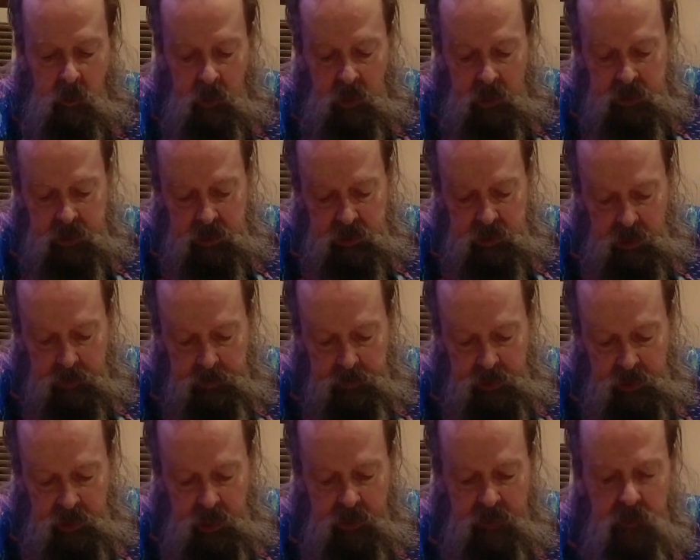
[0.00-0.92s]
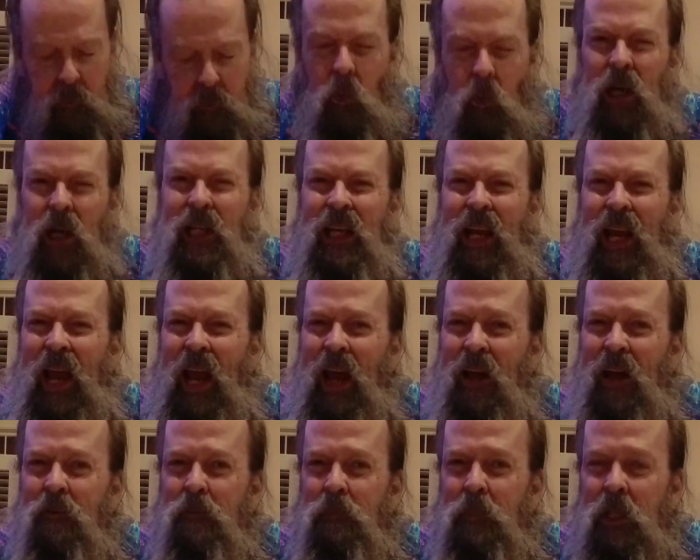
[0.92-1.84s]
which is, I believe,
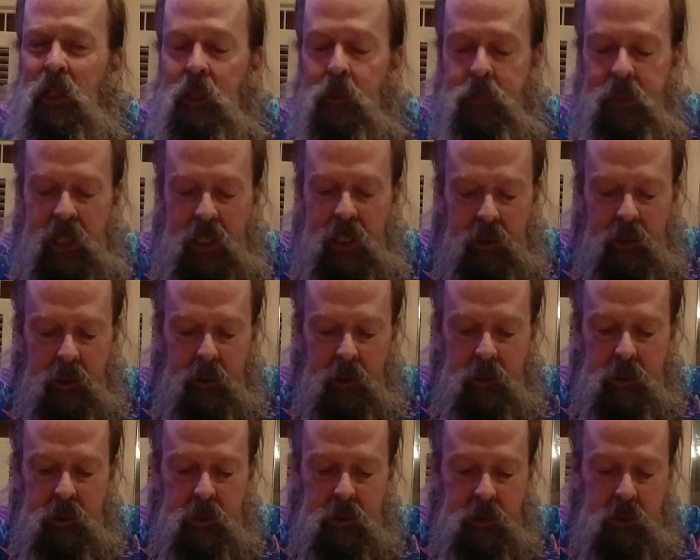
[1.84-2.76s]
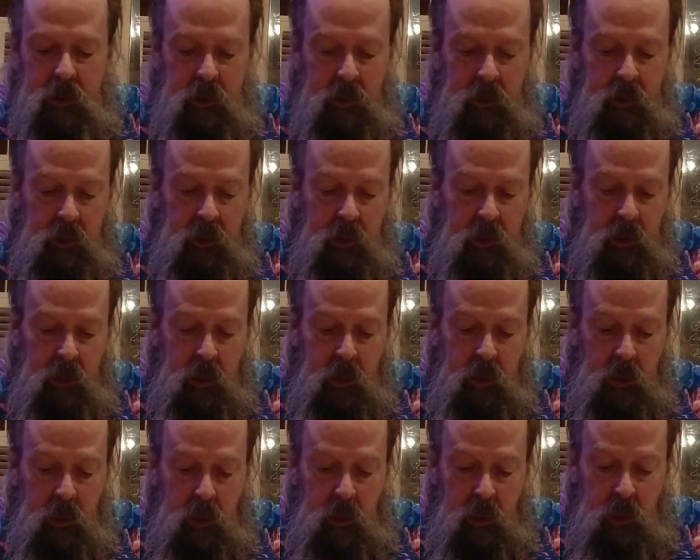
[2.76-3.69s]
1.5 millimeters.
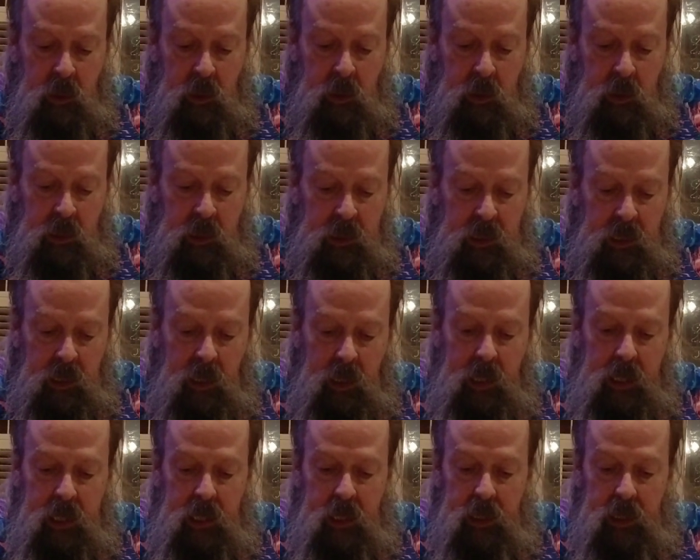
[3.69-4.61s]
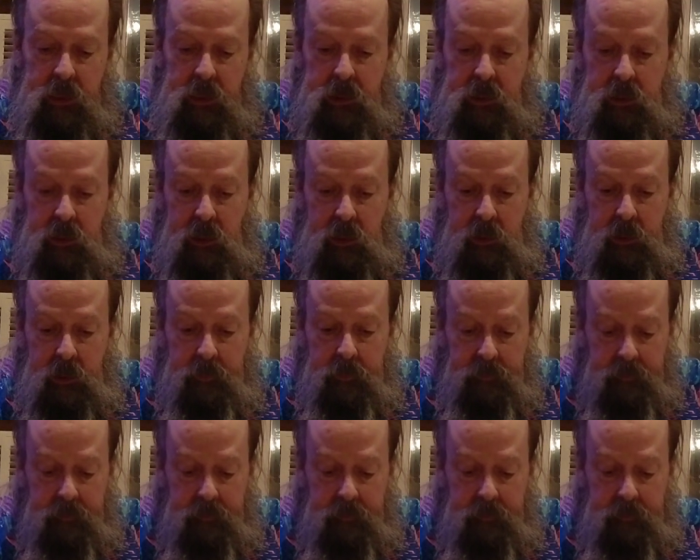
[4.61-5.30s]
There it is.